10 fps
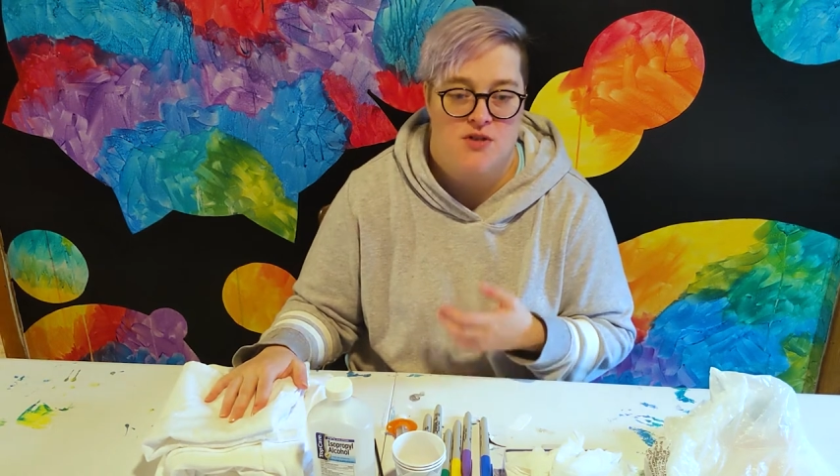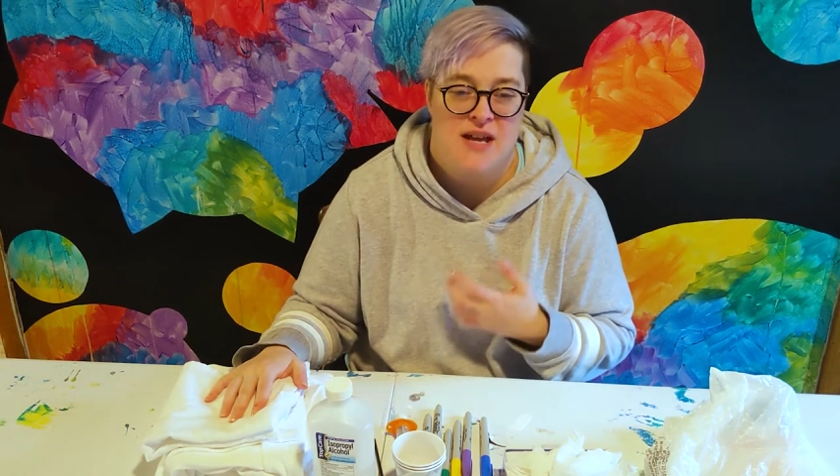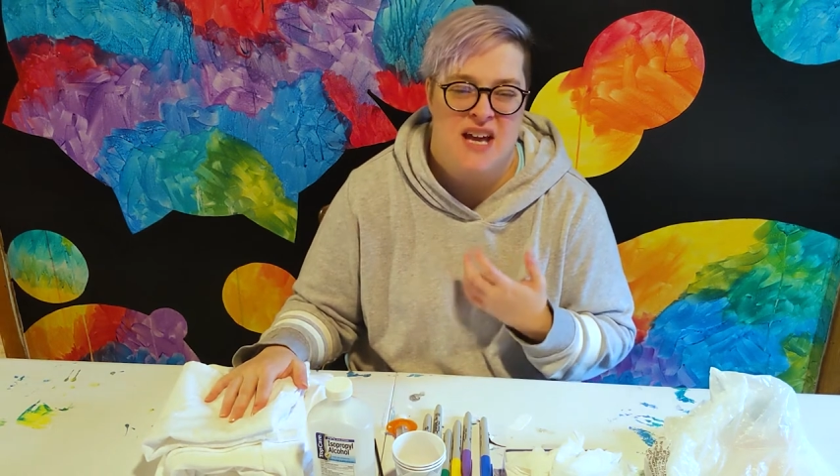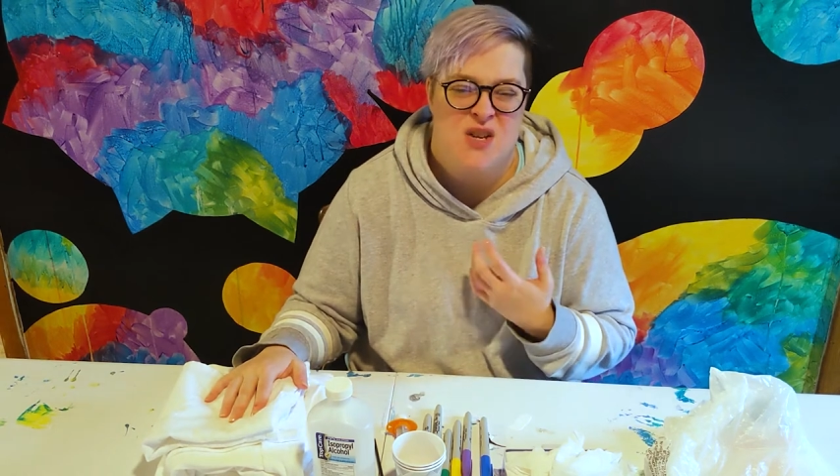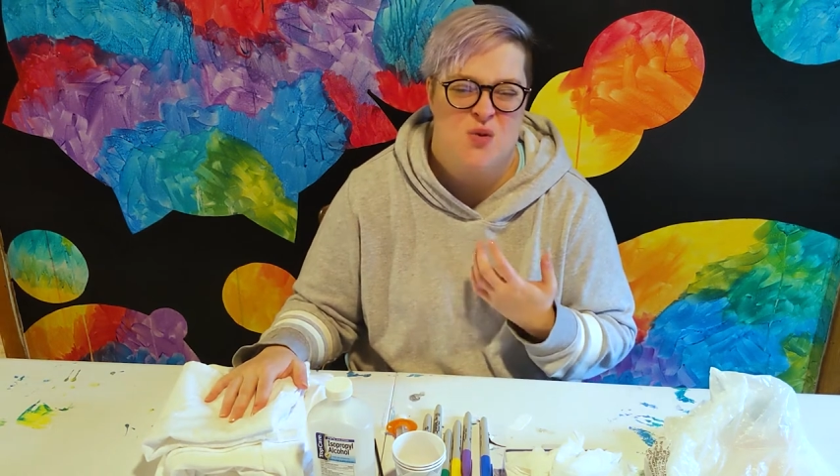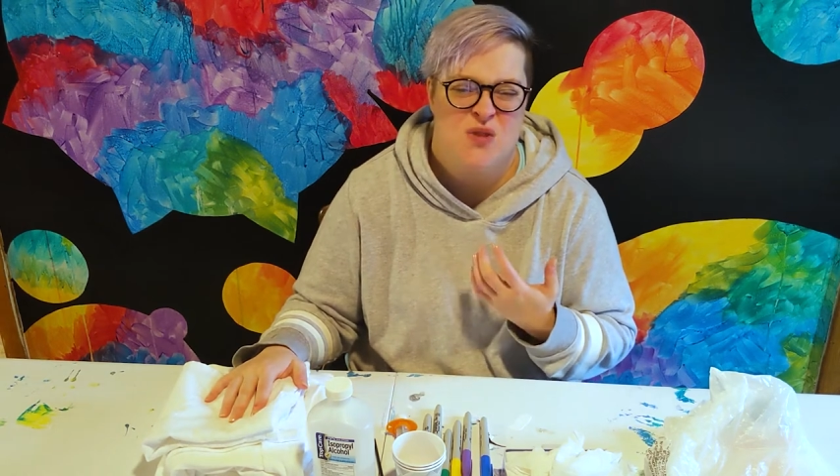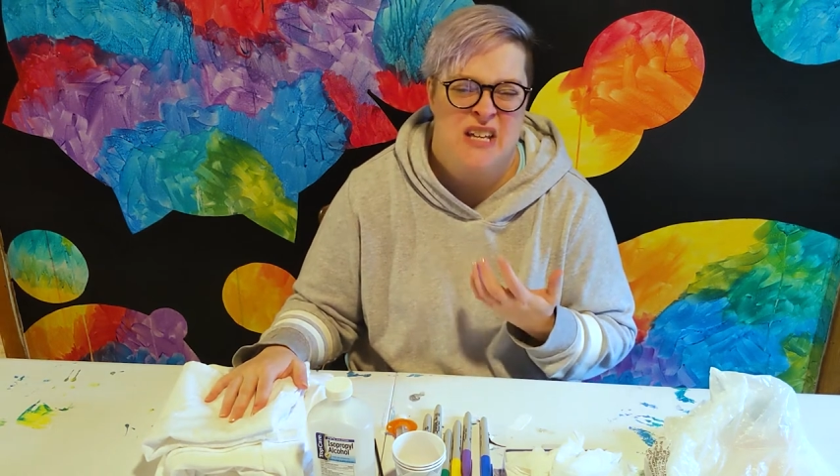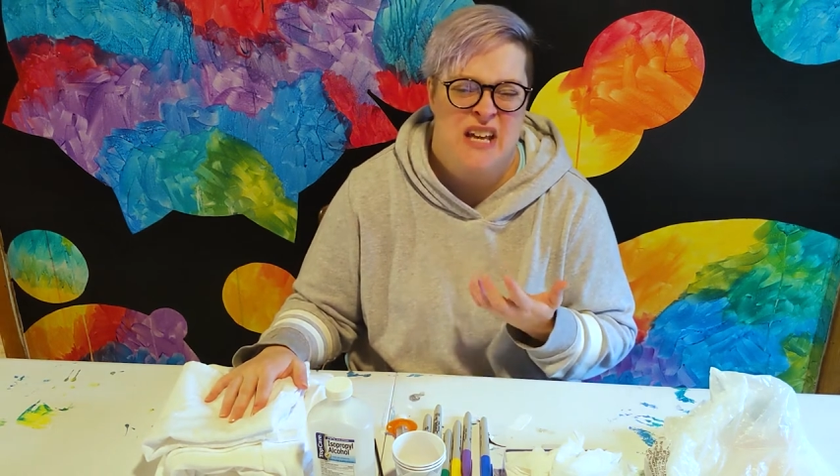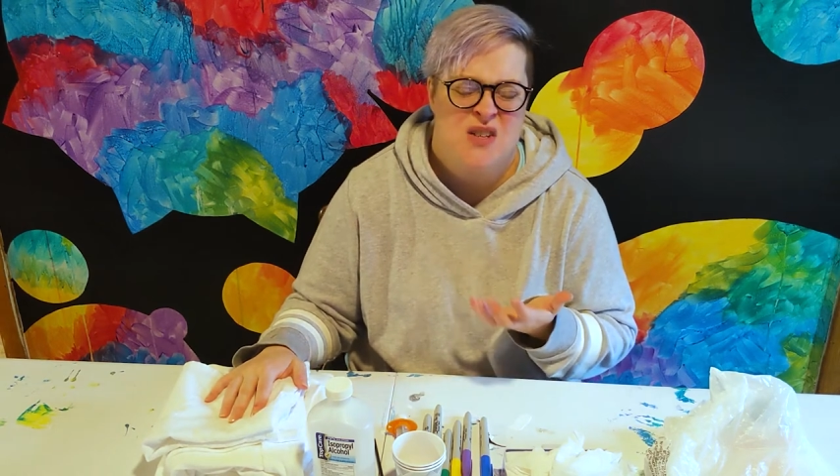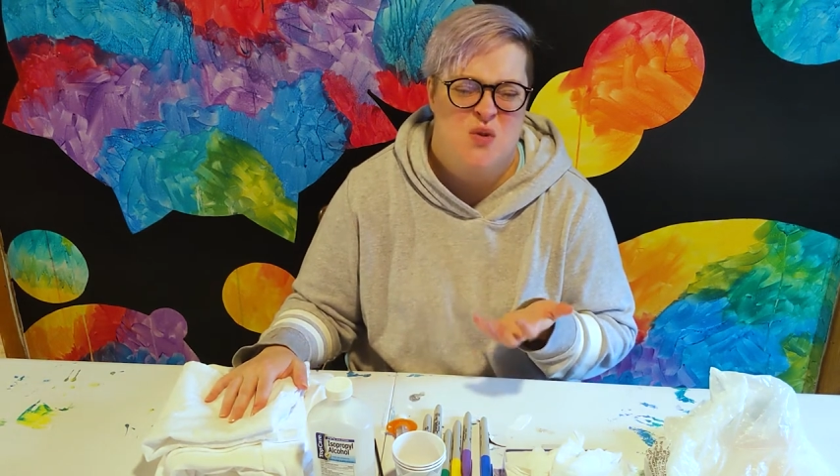You can't use
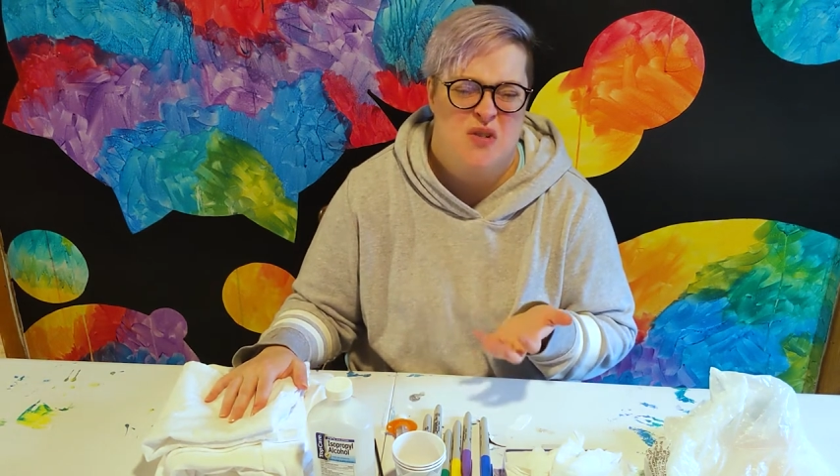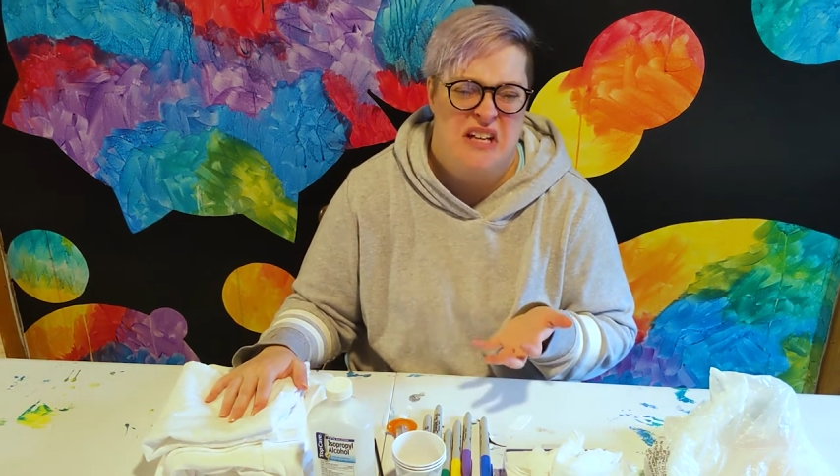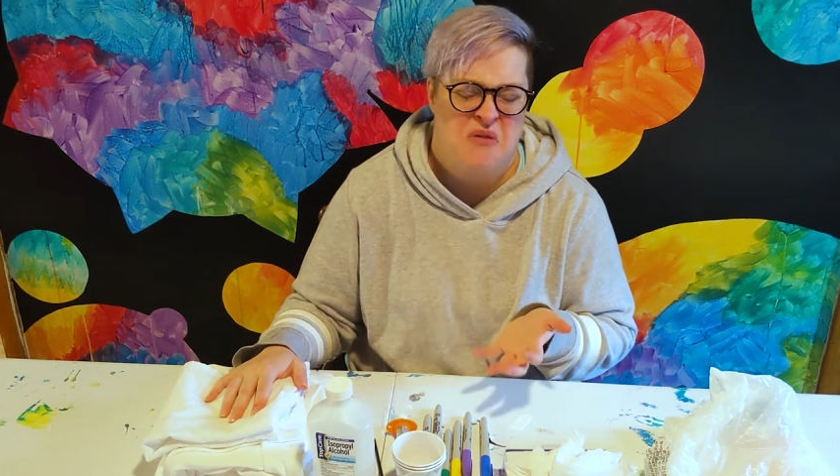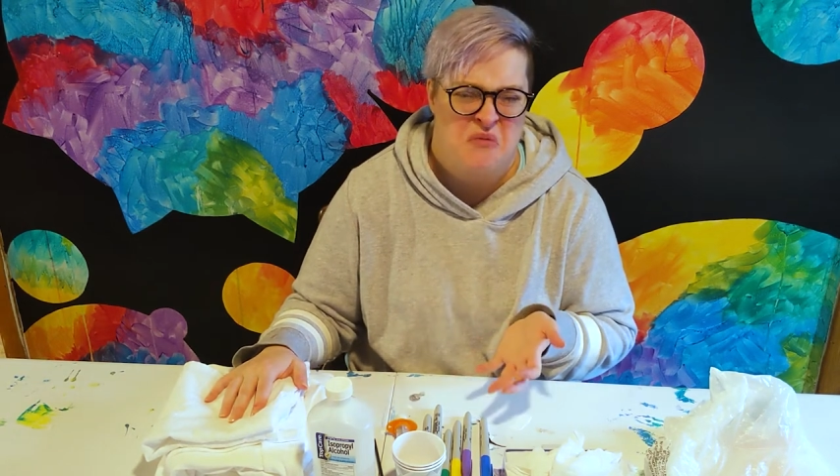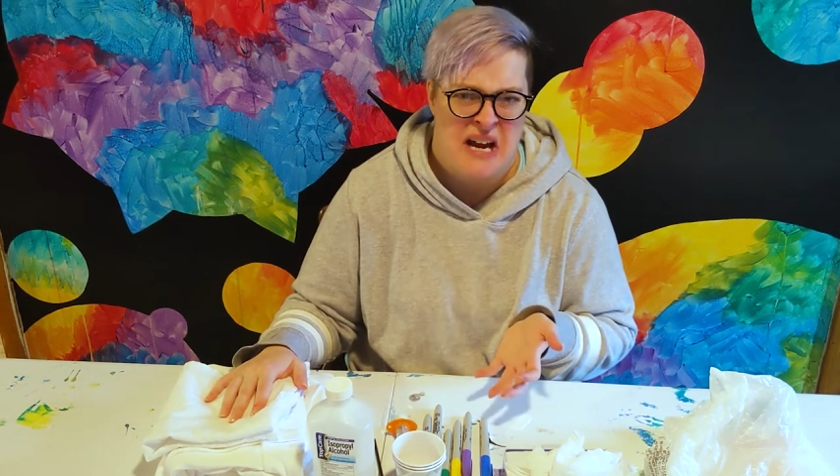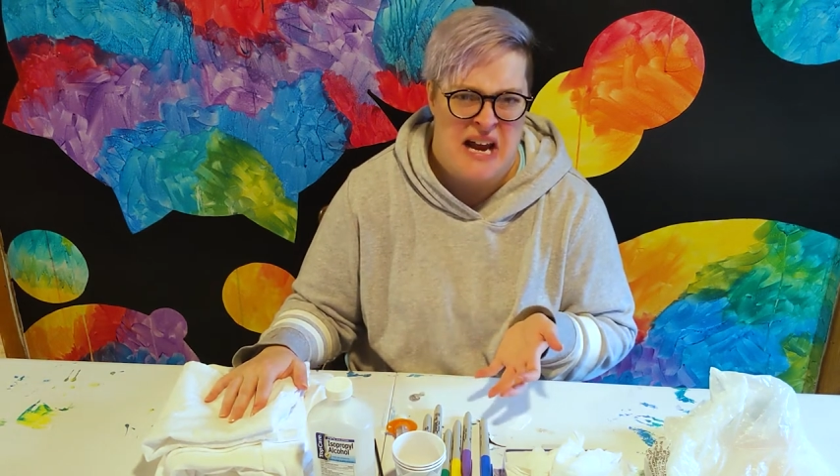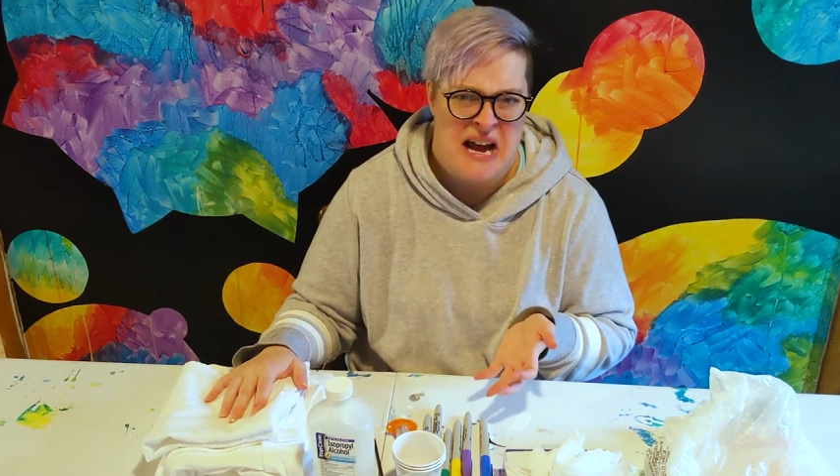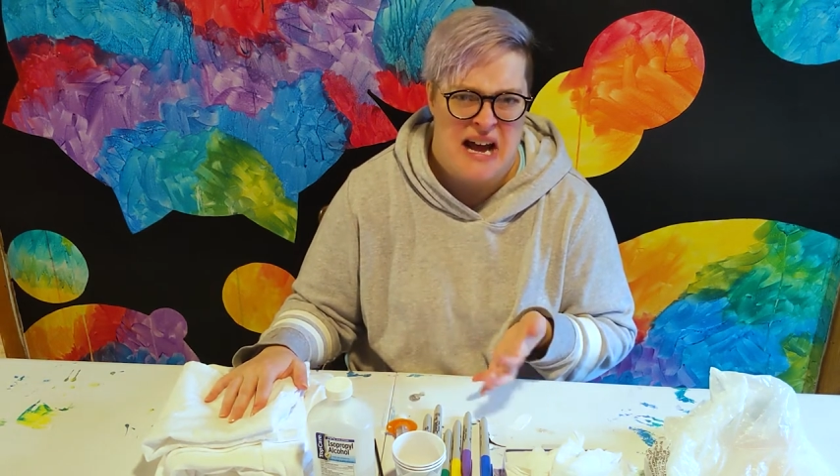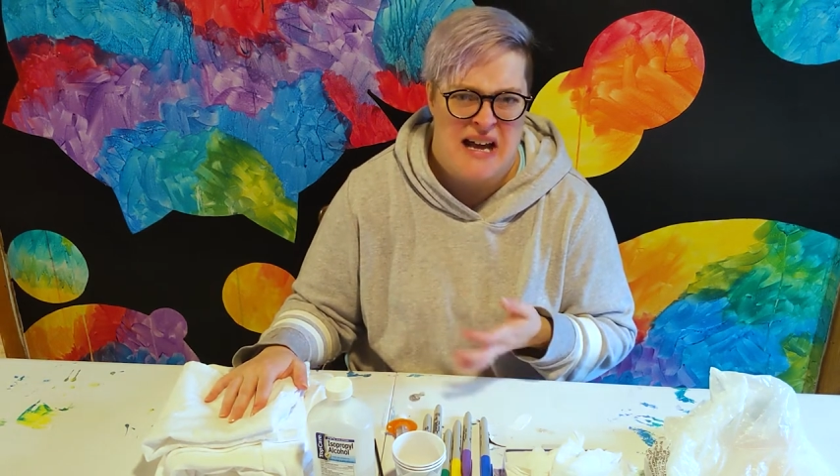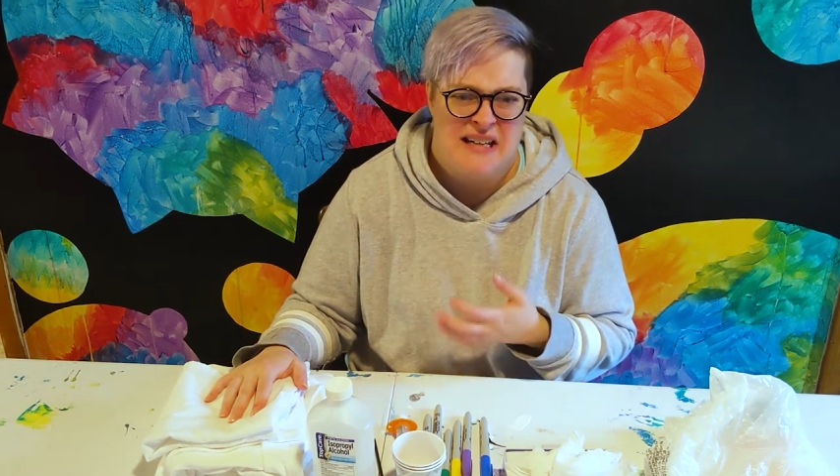sort of like
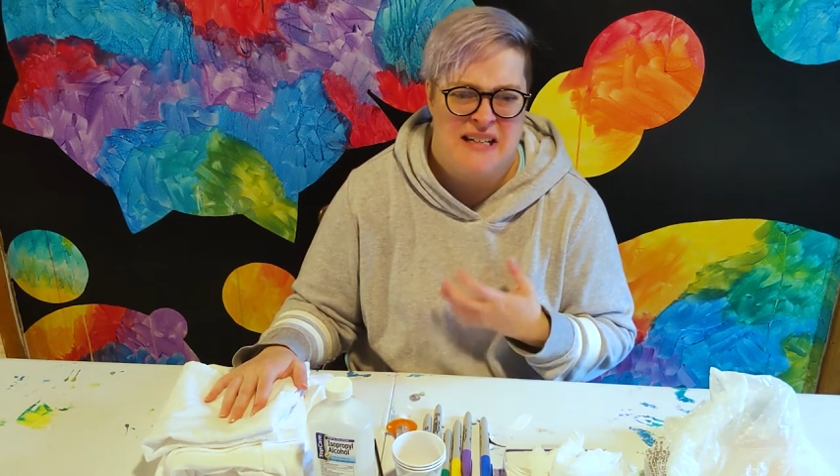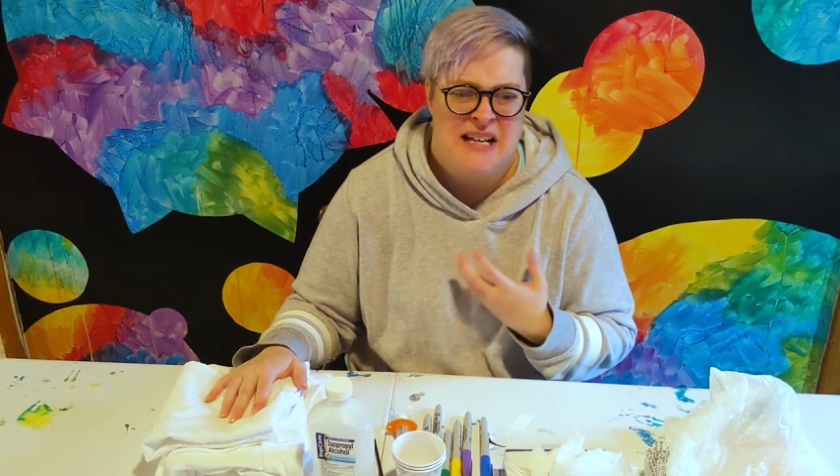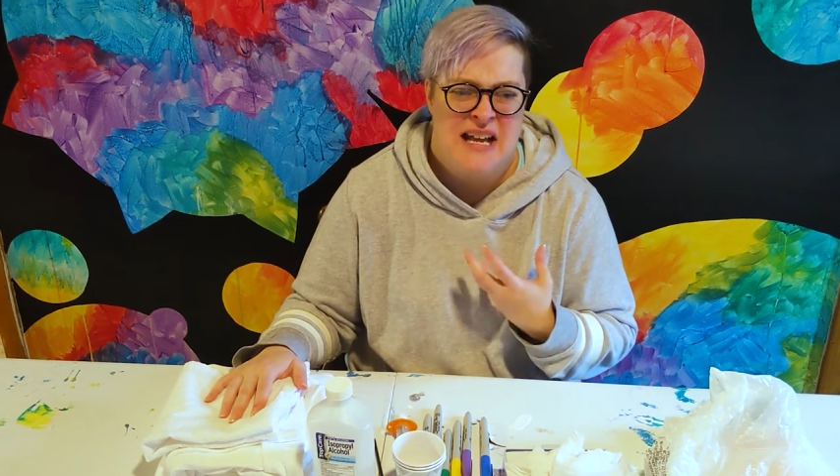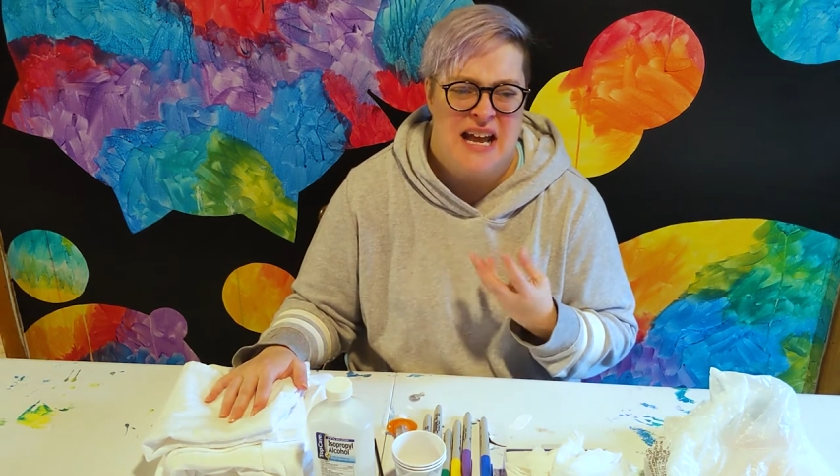rayon